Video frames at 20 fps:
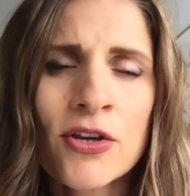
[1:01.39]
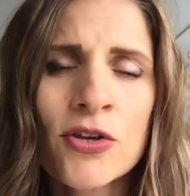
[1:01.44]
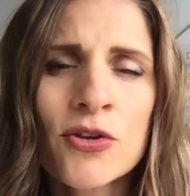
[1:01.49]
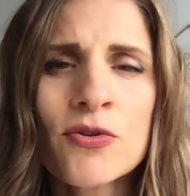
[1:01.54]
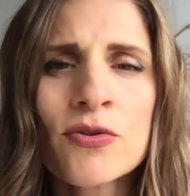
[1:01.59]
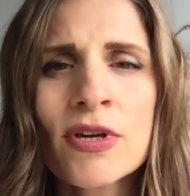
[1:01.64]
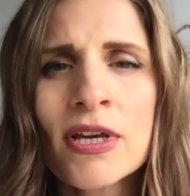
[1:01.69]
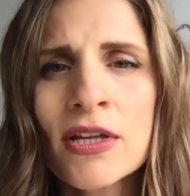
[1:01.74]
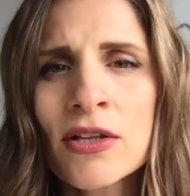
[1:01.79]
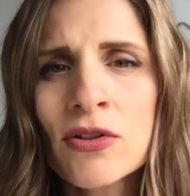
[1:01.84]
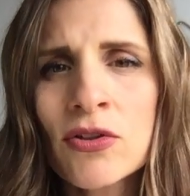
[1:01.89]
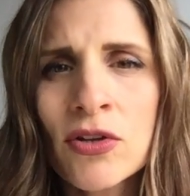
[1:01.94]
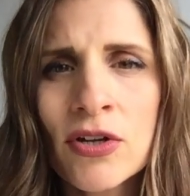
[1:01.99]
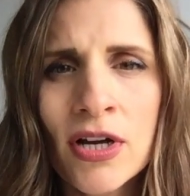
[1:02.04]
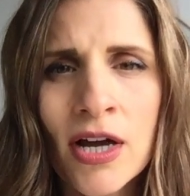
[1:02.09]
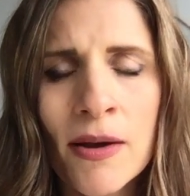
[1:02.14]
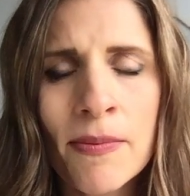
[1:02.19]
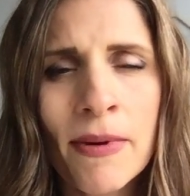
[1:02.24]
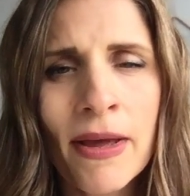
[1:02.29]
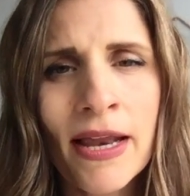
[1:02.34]
You can
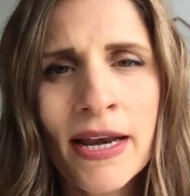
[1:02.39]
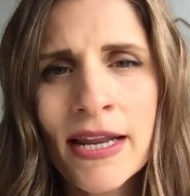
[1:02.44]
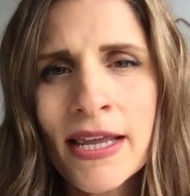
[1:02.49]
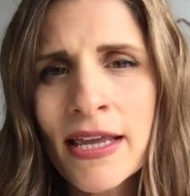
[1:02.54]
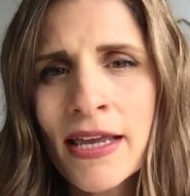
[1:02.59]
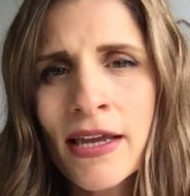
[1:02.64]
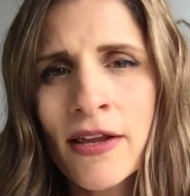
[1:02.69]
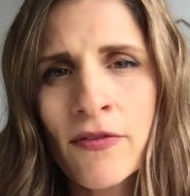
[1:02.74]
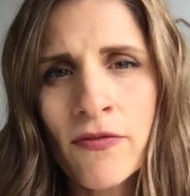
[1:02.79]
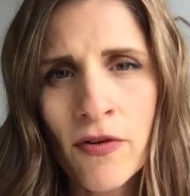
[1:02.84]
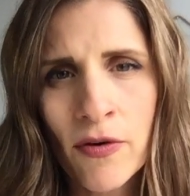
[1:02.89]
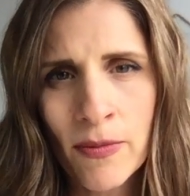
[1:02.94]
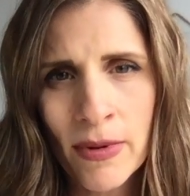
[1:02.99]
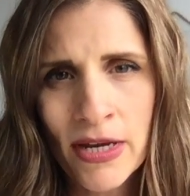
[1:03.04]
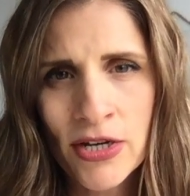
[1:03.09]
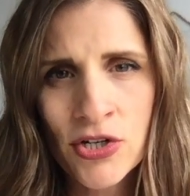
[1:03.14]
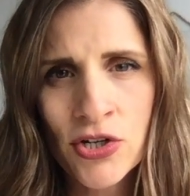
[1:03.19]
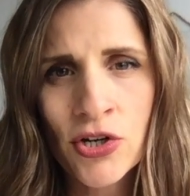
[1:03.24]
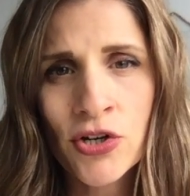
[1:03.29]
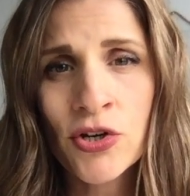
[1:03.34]
look up any
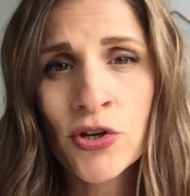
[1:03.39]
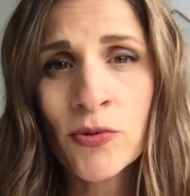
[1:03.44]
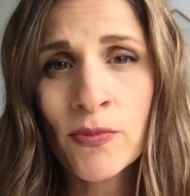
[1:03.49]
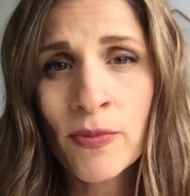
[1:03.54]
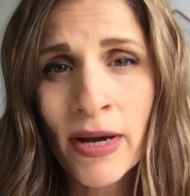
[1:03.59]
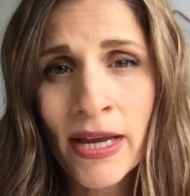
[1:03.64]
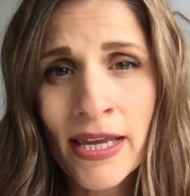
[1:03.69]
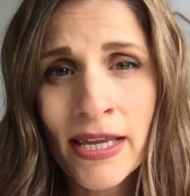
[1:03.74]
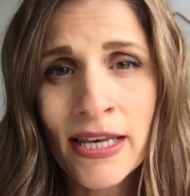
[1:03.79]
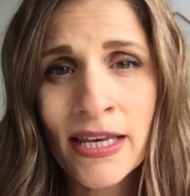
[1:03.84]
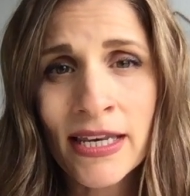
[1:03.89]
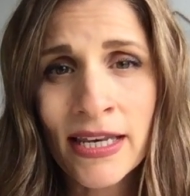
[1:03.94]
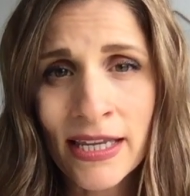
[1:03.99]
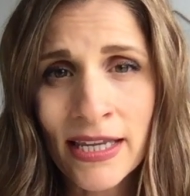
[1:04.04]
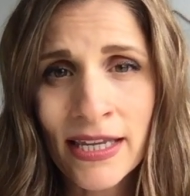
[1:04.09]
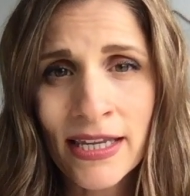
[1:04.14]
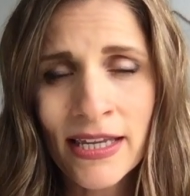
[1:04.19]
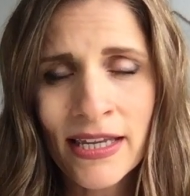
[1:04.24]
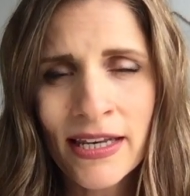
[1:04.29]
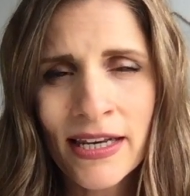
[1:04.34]
information you might
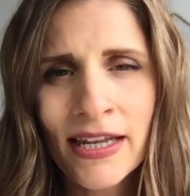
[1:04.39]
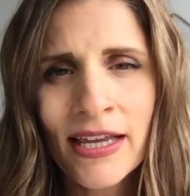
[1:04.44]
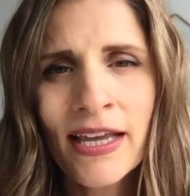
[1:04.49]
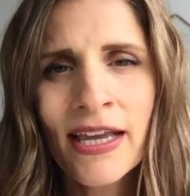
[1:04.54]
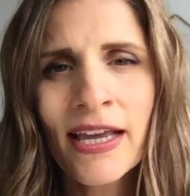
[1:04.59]
need